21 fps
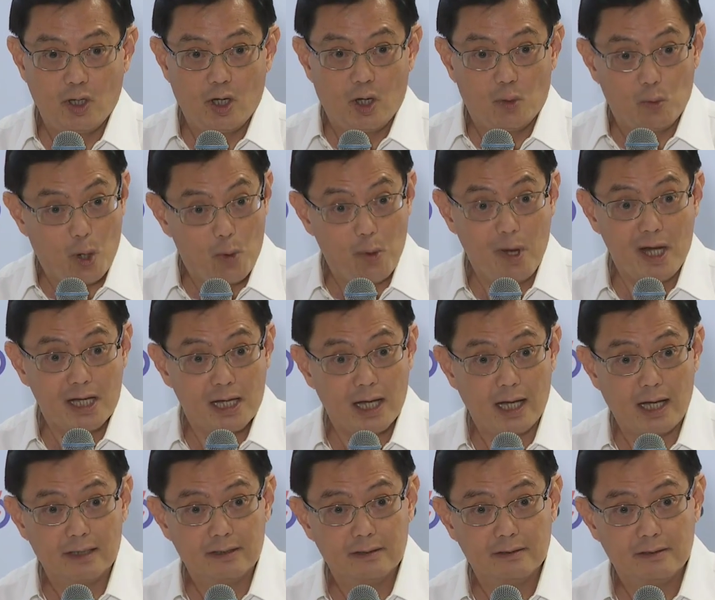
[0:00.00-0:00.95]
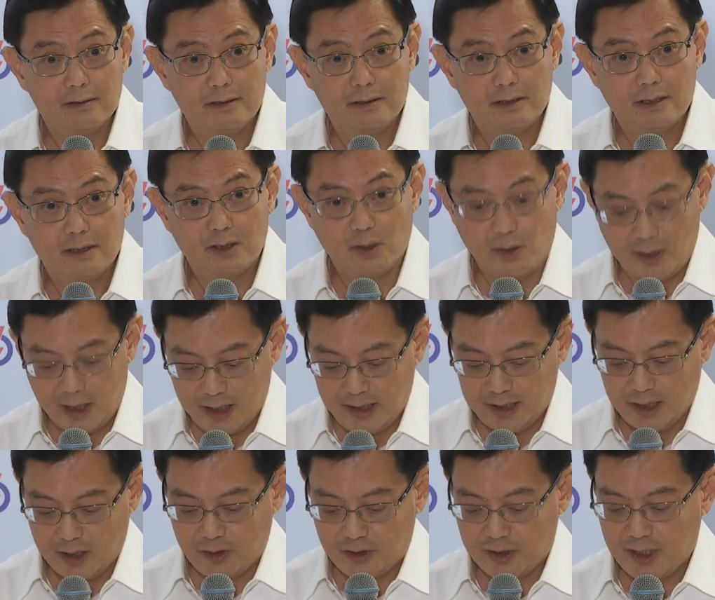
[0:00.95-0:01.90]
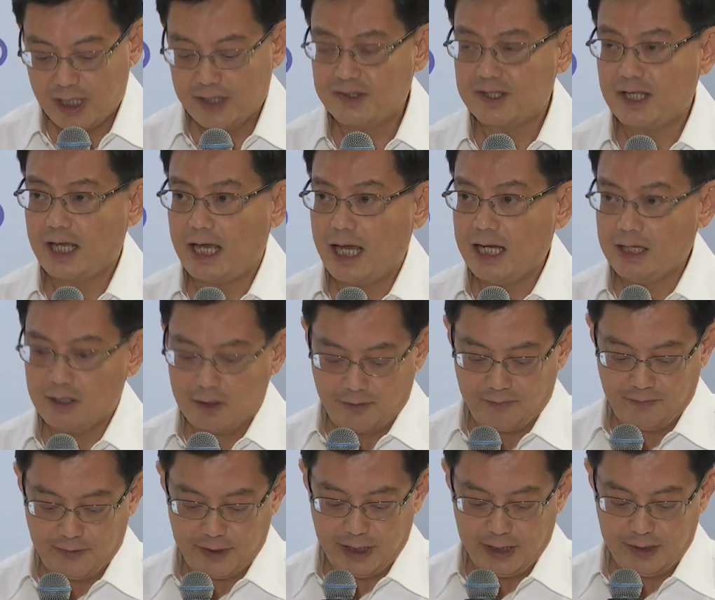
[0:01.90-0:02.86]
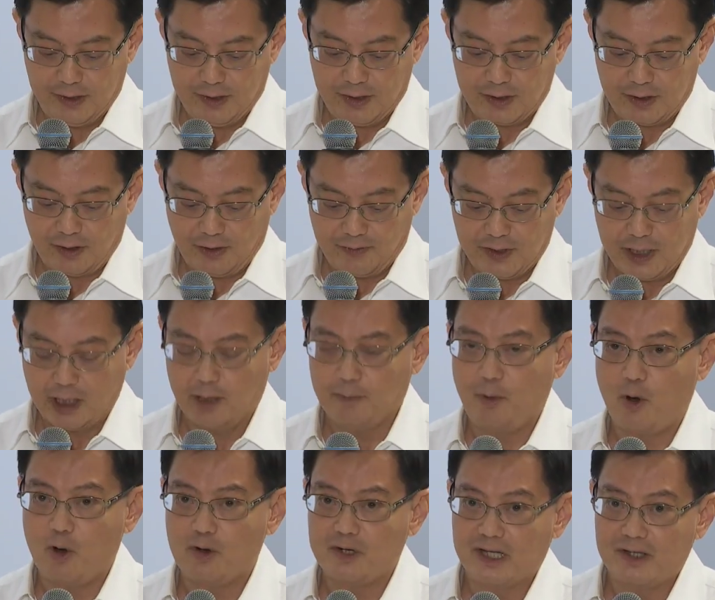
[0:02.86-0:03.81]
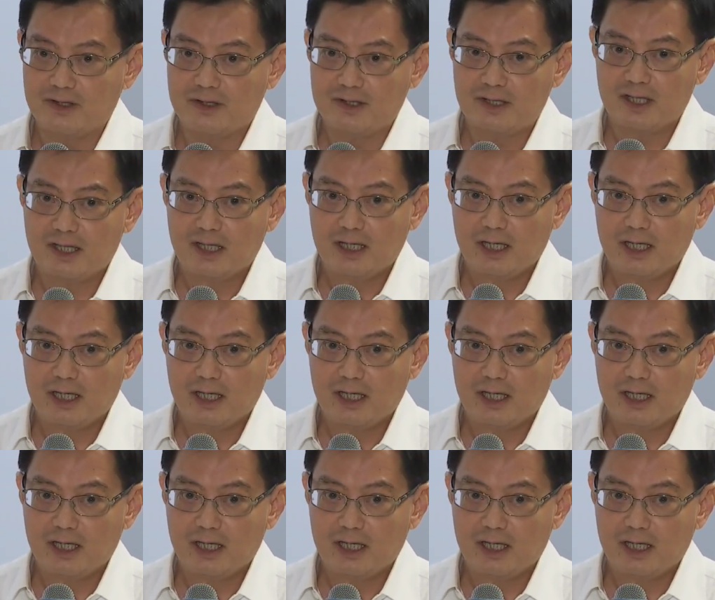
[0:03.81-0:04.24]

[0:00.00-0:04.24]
We'll work hard to earn the trust and confidence of Singaporeans,